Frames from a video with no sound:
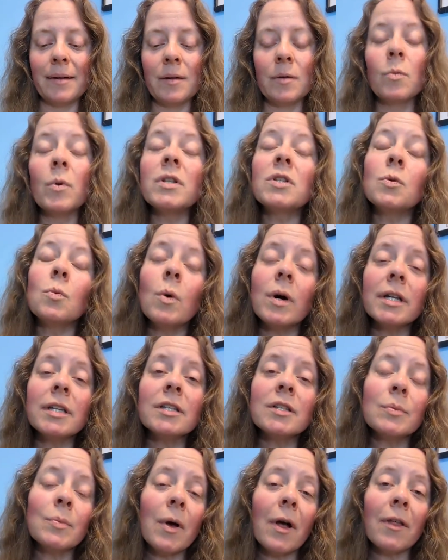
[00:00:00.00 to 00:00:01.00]
What's one
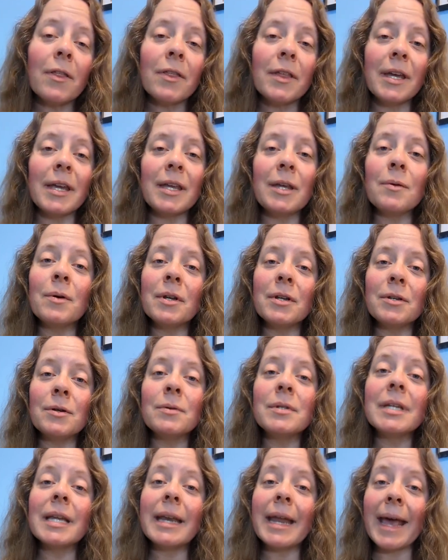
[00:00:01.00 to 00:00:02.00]
small thing you can do
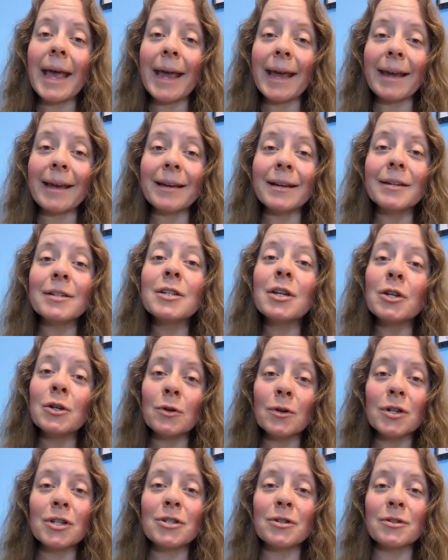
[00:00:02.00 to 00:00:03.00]
today to
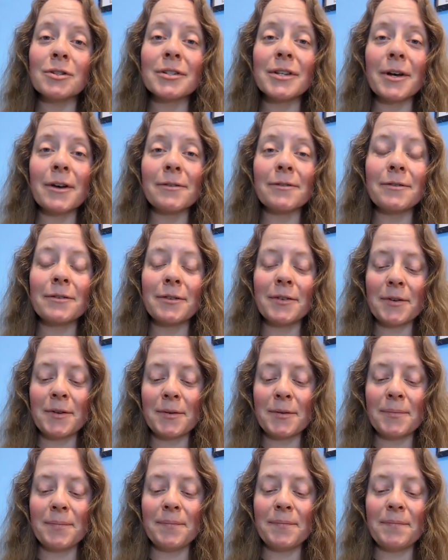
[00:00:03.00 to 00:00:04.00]
nourish yourself?
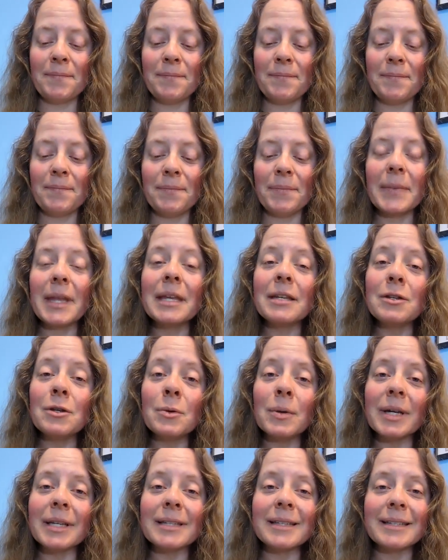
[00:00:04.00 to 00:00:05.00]
Do
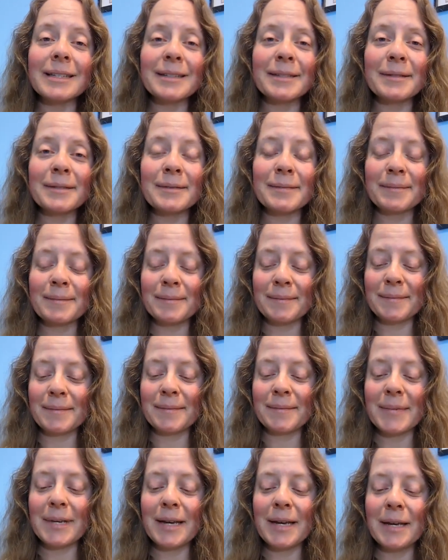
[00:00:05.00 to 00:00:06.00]
it.
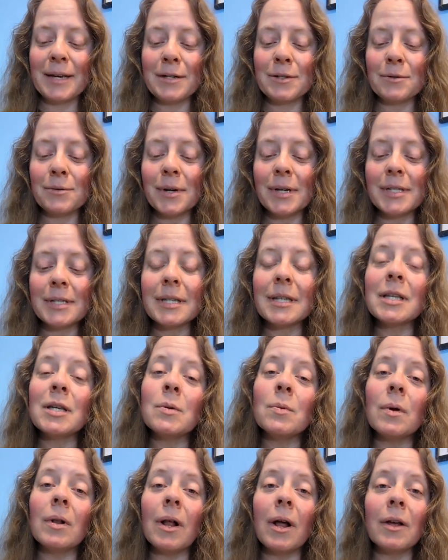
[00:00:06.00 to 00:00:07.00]
Trust that you
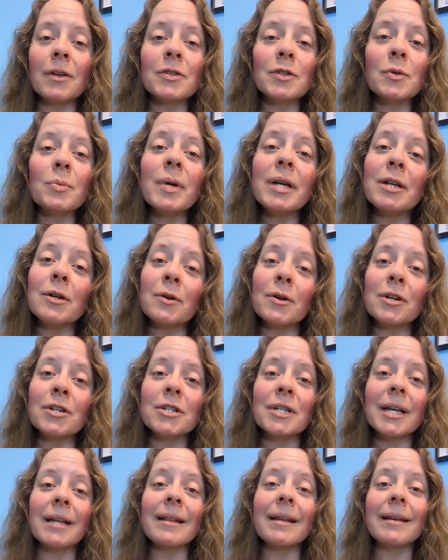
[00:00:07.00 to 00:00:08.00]
will also be
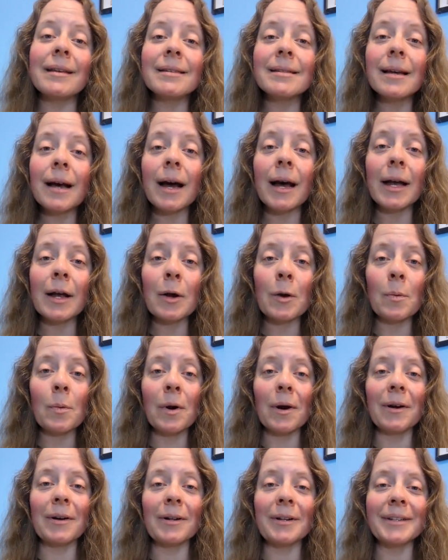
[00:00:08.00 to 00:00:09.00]
nourishing the entire
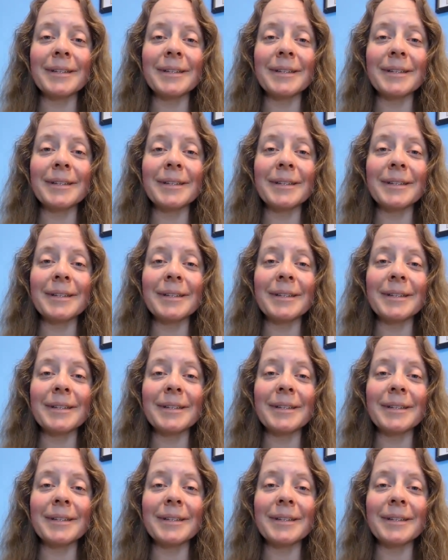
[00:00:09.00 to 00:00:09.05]
world.